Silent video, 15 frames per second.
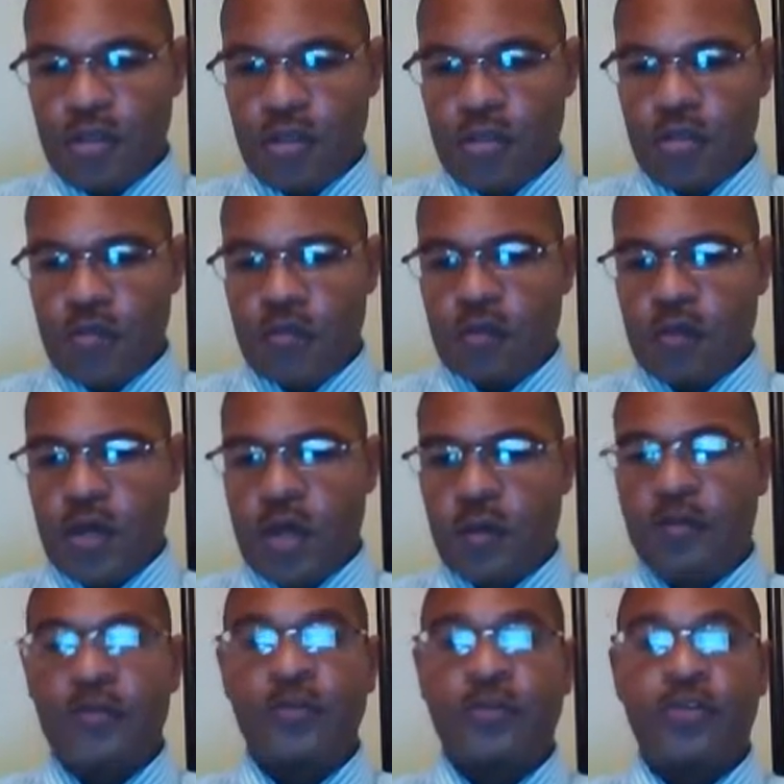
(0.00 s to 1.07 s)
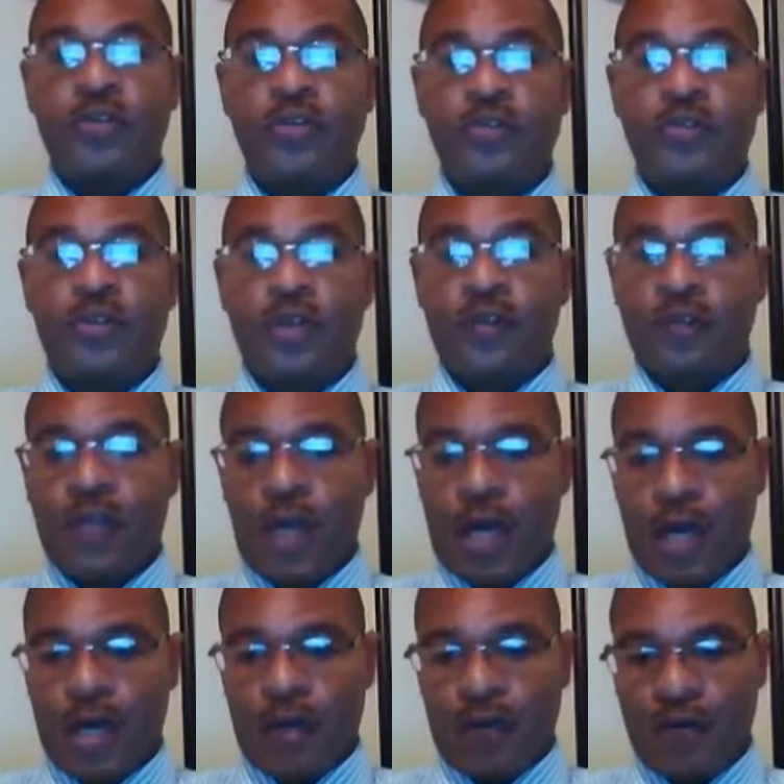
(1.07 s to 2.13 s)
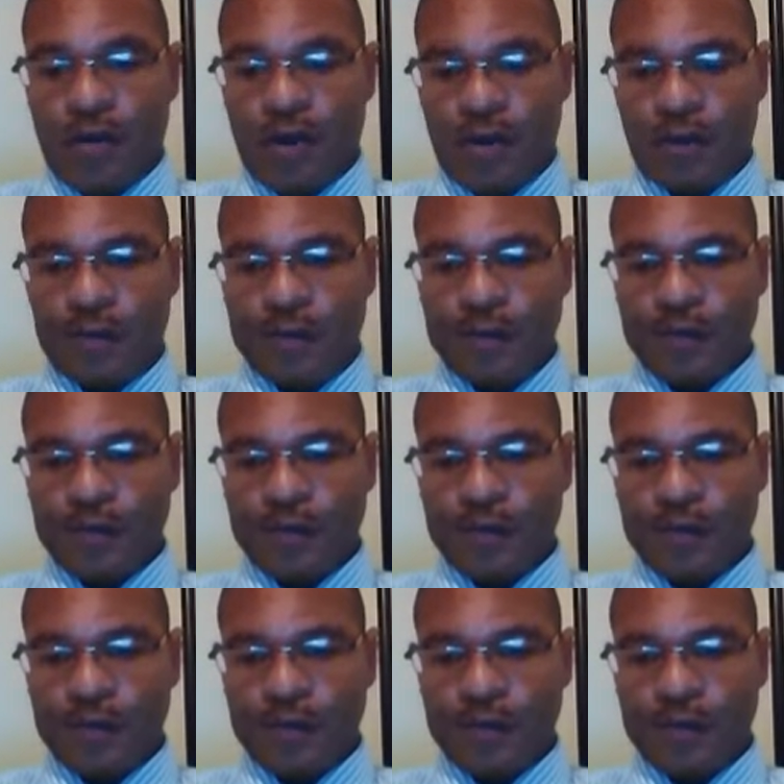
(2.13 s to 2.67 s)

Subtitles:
This is what happens when you do stuff live, right?